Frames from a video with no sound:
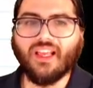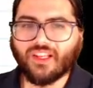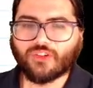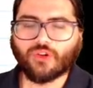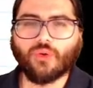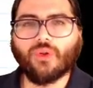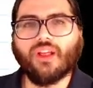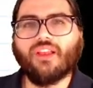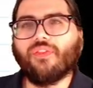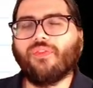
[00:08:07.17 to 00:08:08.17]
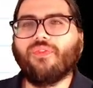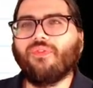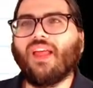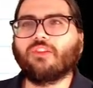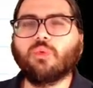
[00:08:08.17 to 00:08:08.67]
So
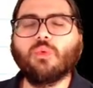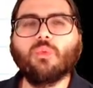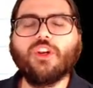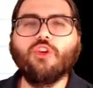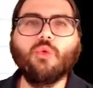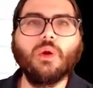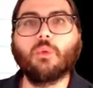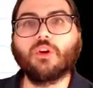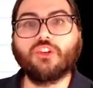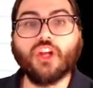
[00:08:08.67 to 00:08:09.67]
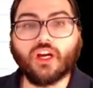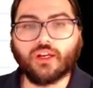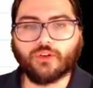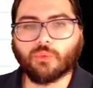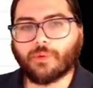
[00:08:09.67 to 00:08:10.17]
that's when we knew we were done,
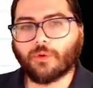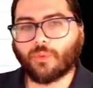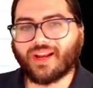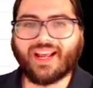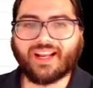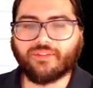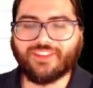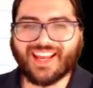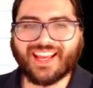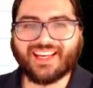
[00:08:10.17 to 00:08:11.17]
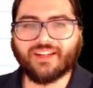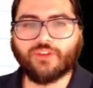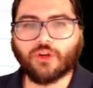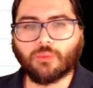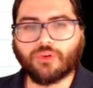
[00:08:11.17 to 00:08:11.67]
is when we ran out of negative
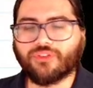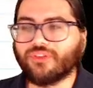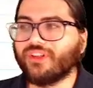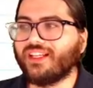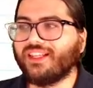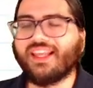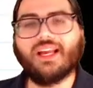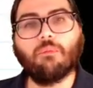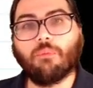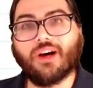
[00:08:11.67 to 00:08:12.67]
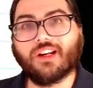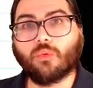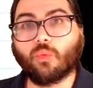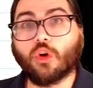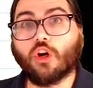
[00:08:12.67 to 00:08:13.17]
numbers in that bottom
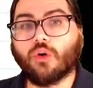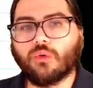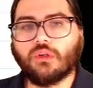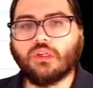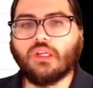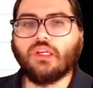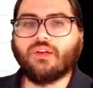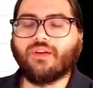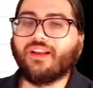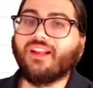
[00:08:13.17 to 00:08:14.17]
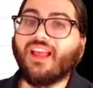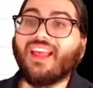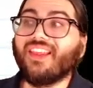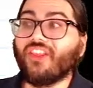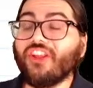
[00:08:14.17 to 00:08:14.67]
row.
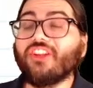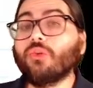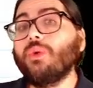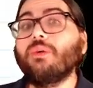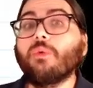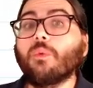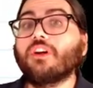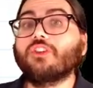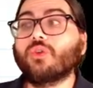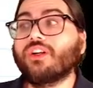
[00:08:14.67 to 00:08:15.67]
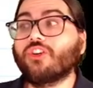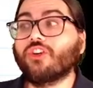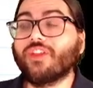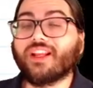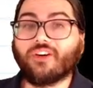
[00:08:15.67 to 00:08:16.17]
This week, we want to try to turn
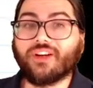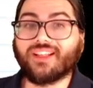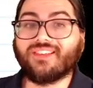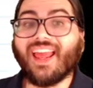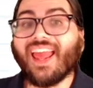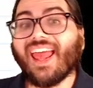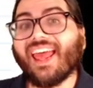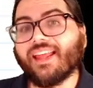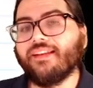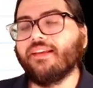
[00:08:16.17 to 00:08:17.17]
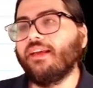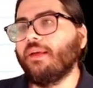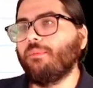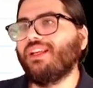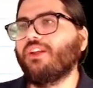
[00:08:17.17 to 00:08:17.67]
that on its head,
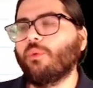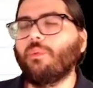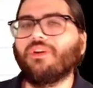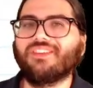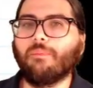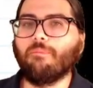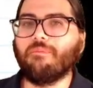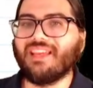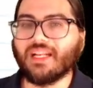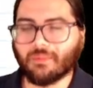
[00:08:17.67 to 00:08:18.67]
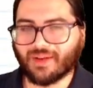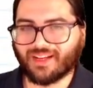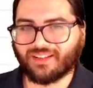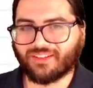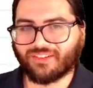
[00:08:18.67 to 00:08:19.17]
because we want to
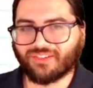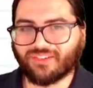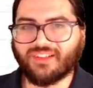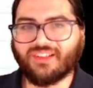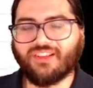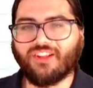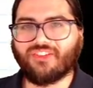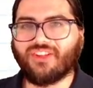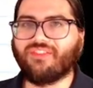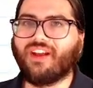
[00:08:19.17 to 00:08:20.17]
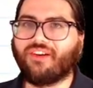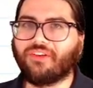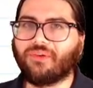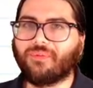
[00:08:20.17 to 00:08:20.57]
minimize the Z value.